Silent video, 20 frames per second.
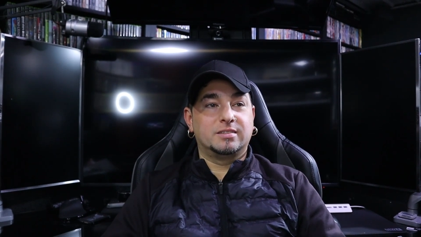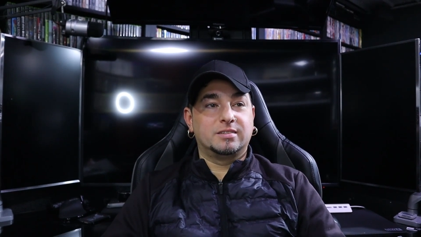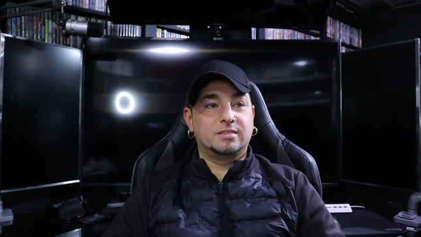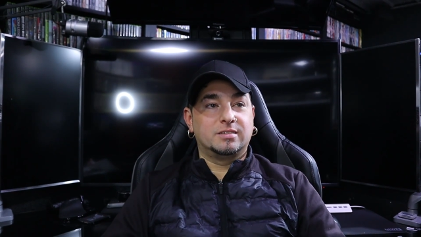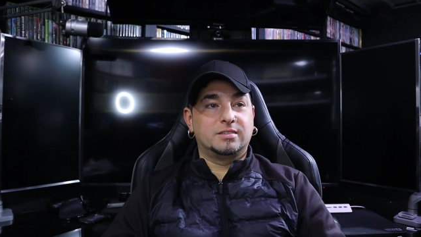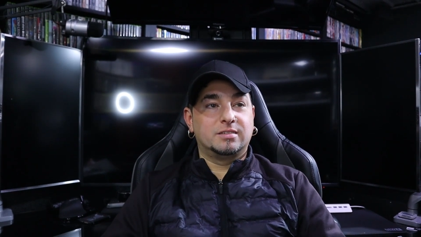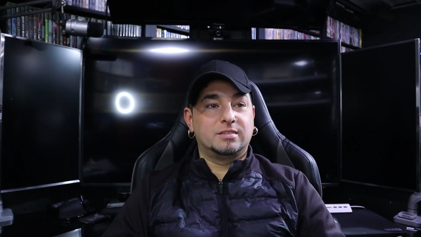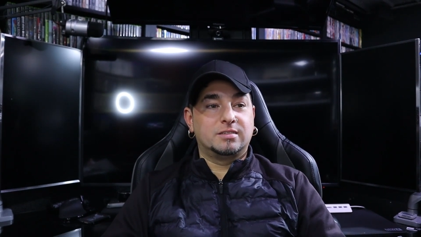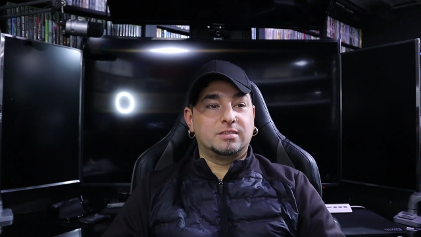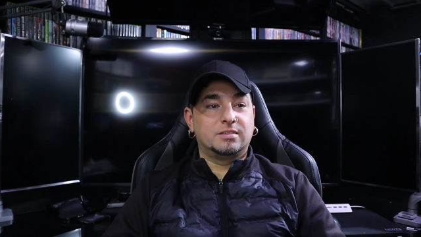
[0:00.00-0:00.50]

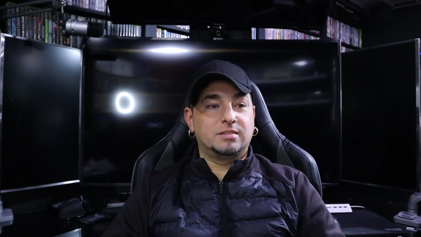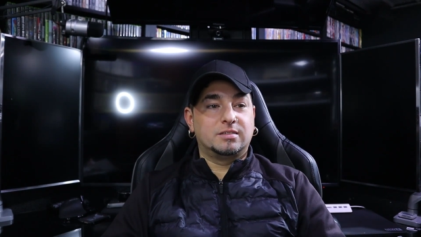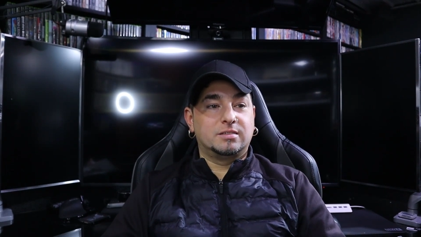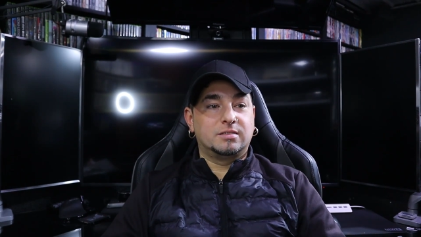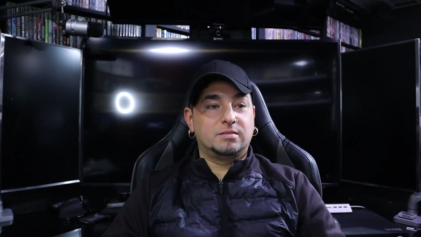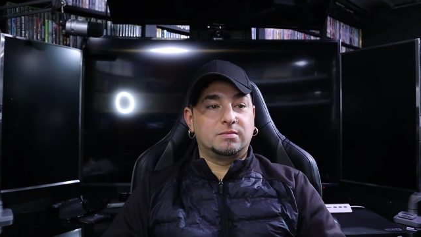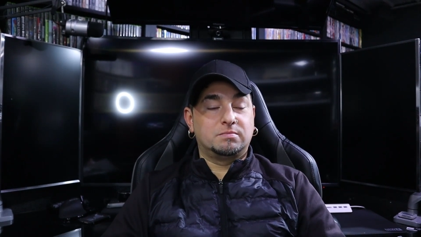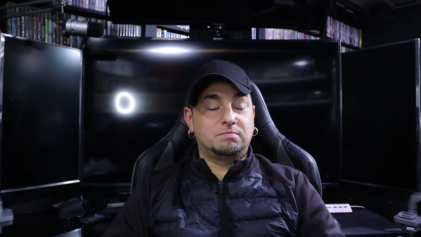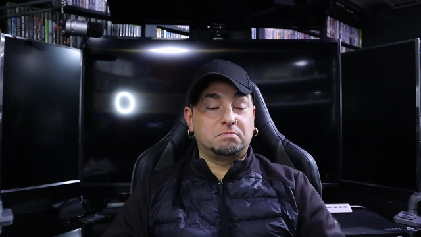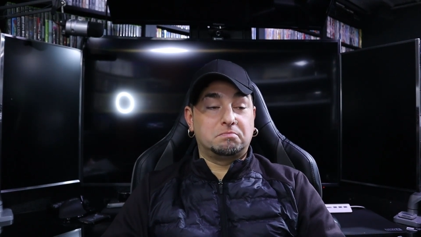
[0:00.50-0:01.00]

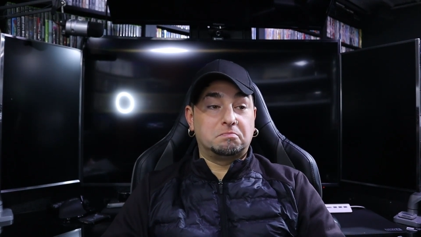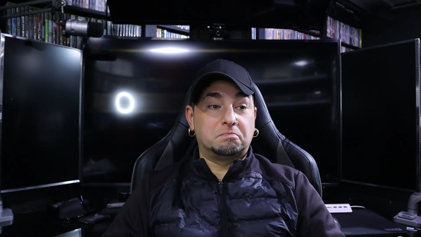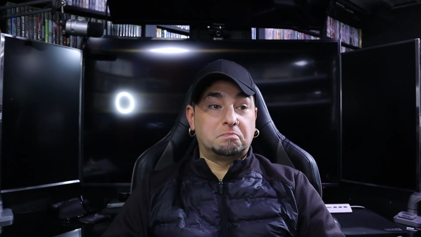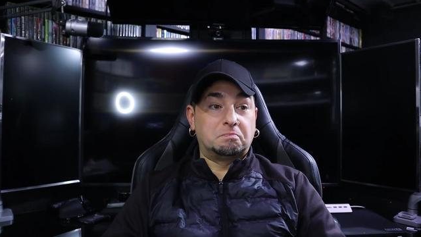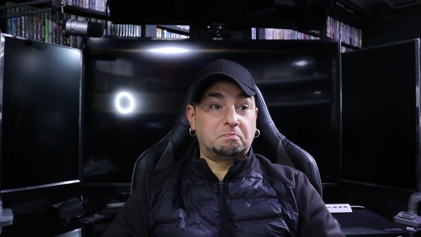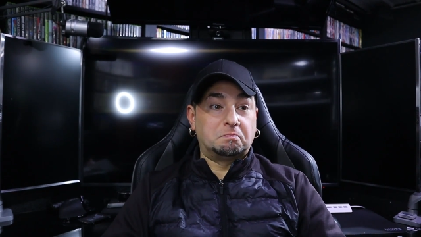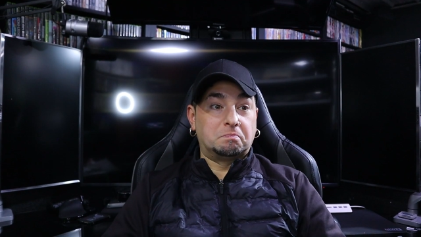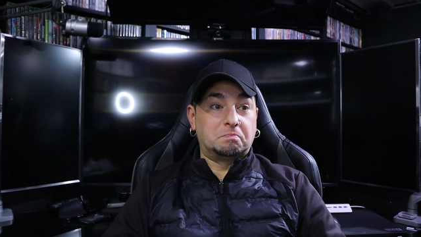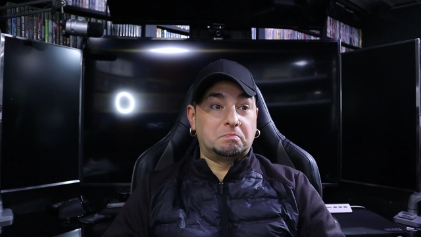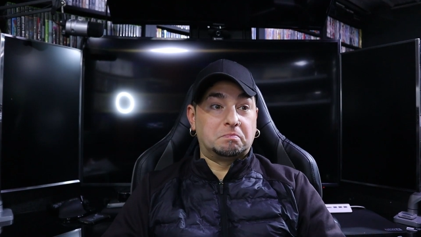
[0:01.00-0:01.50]

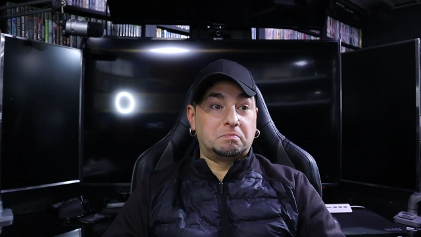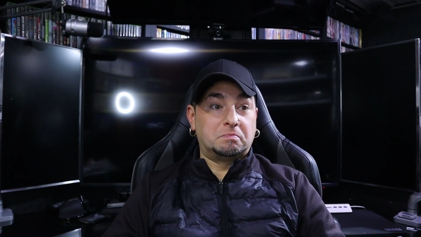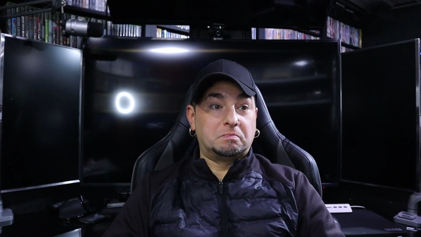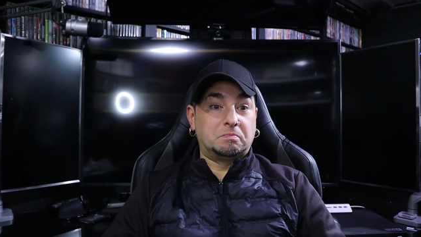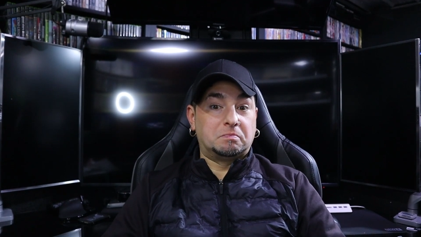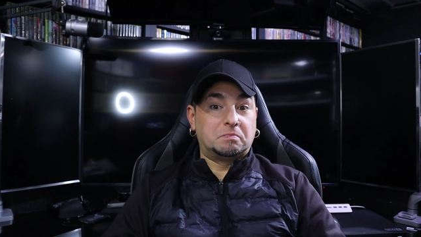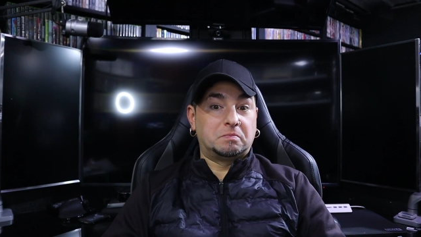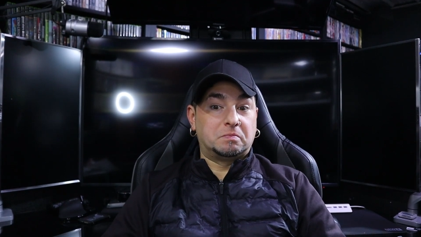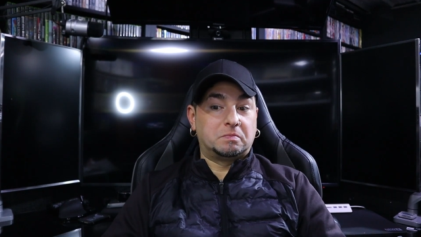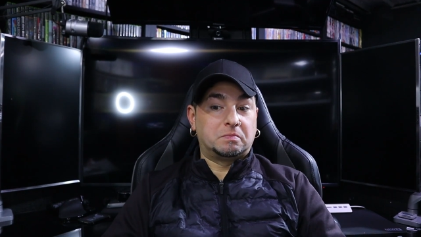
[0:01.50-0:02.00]

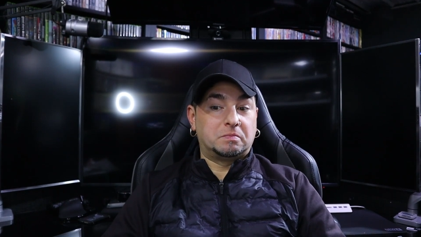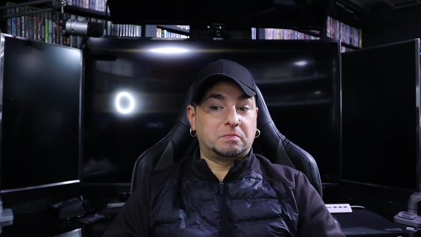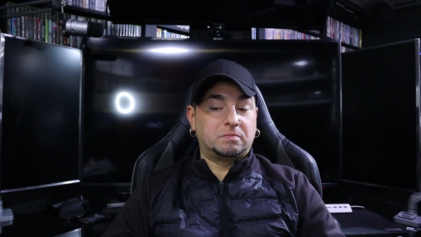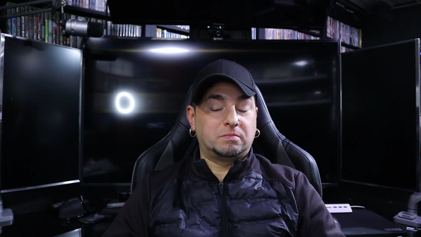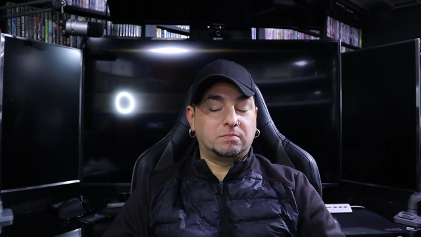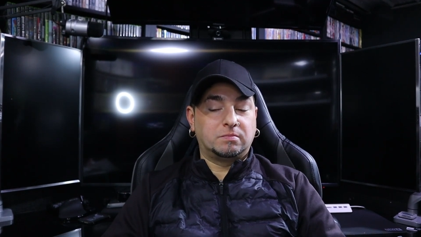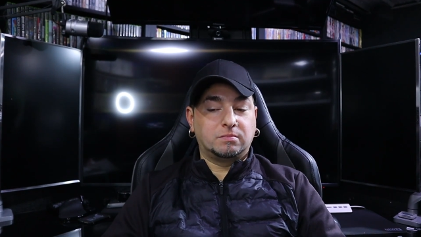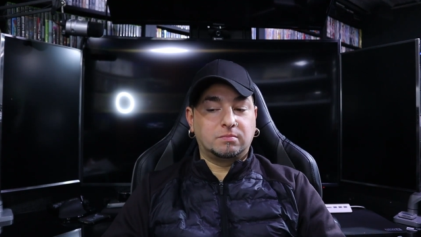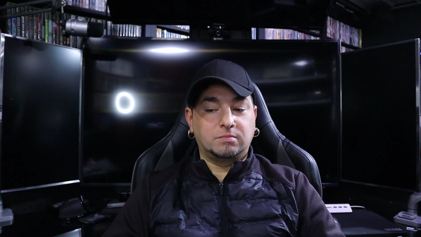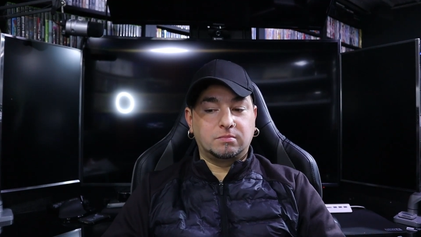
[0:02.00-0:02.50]

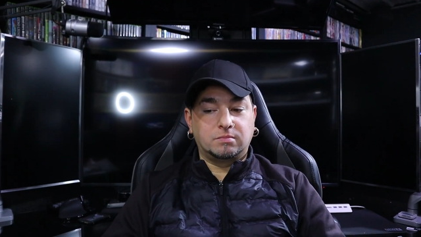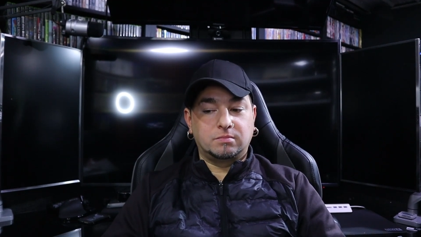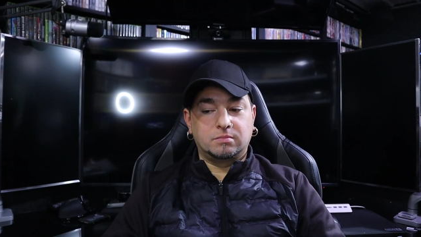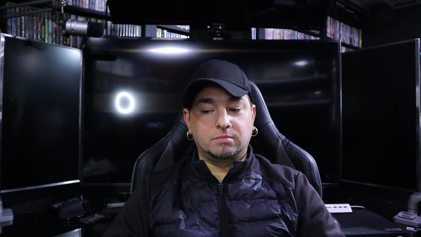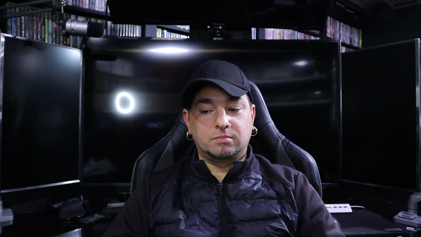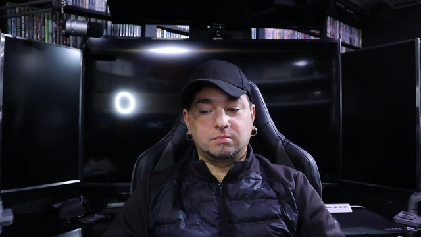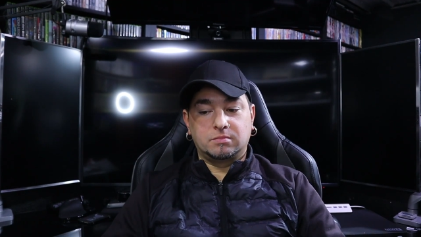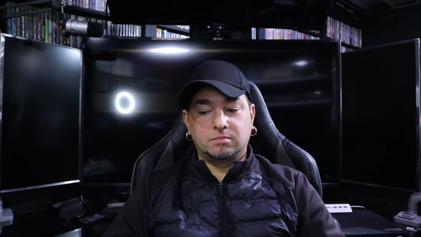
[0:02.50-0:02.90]
No one is speaking in this clip.